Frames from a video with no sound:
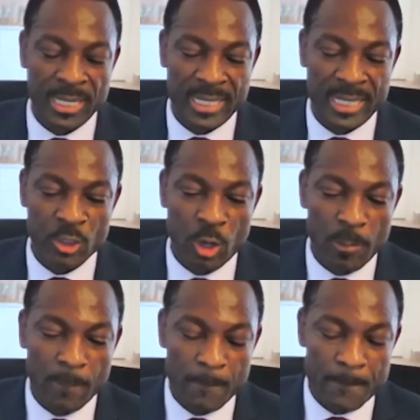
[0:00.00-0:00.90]
and then
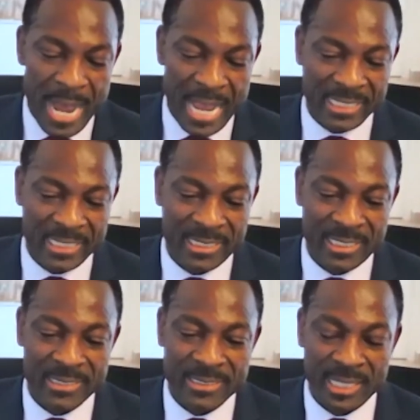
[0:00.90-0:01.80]
come back
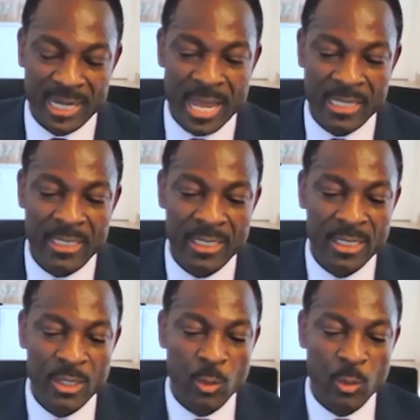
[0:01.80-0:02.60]
and interact